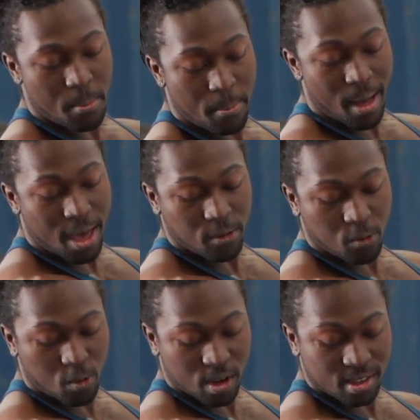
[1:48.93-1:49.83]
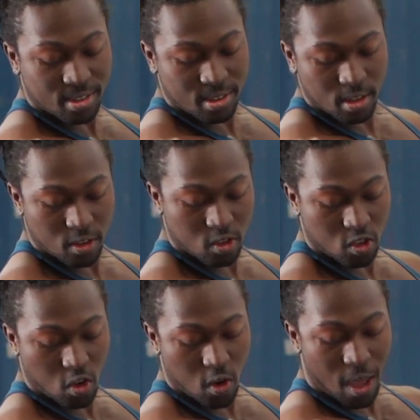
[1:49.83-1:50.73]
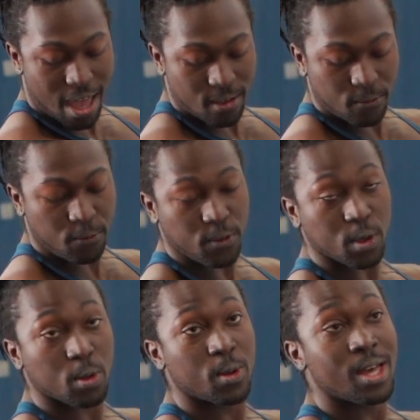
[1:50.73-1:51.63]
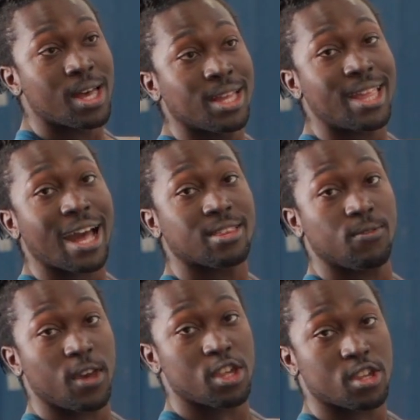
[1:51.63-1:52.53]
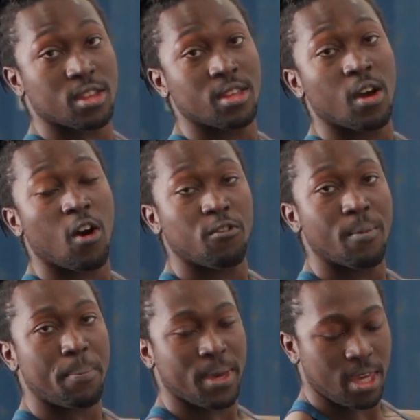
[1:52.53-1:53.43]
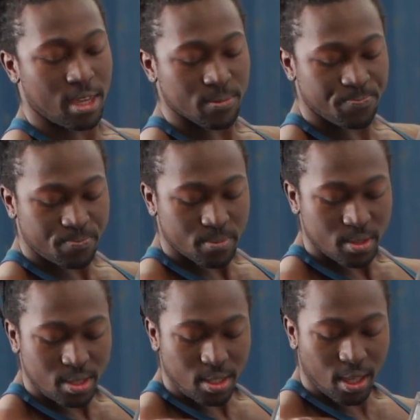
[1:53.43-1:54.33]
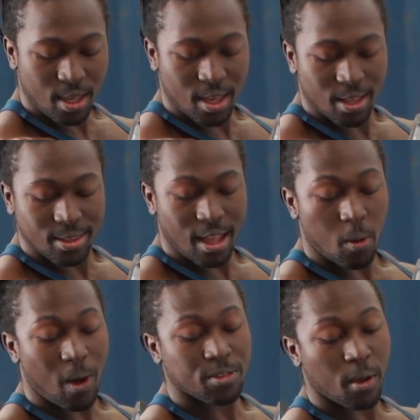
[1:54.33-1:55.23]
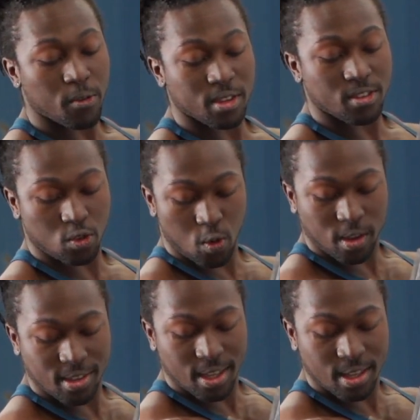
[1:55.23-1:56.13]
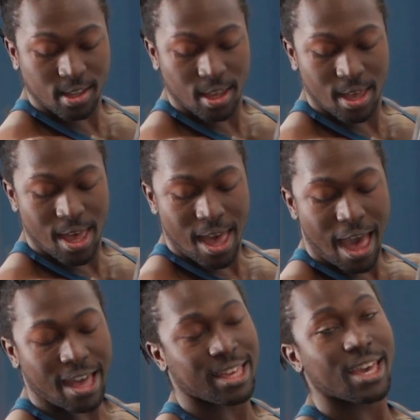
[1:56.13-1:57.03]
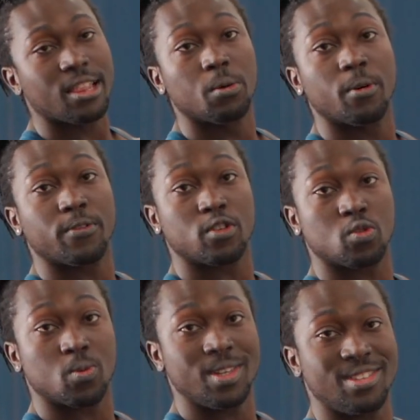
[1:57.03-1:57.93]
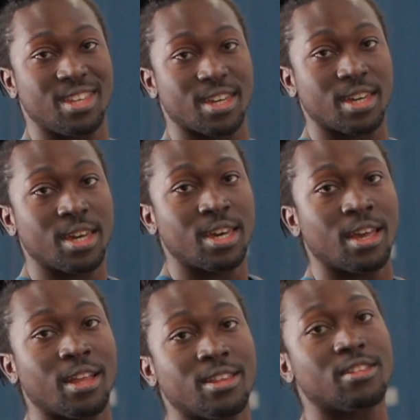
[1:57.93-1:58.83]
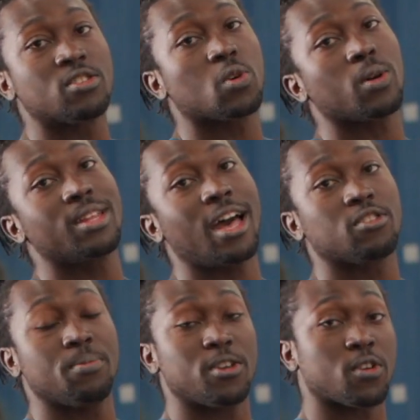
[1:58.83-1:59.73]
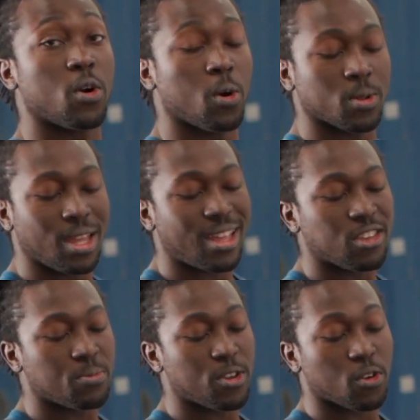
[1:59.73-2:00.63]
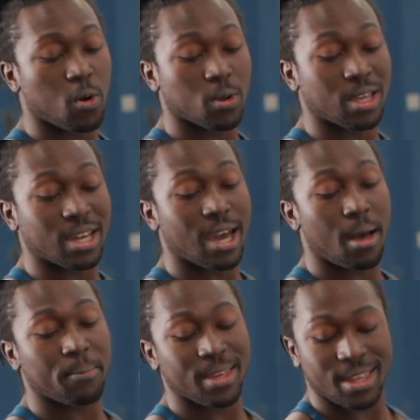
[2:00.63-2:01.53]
my wrist so I can feel the activation of my peak. Now, once my wrist is rotated, I can get a little bit of a squeeze here. This is called an isometric hold. An isometric hold can come in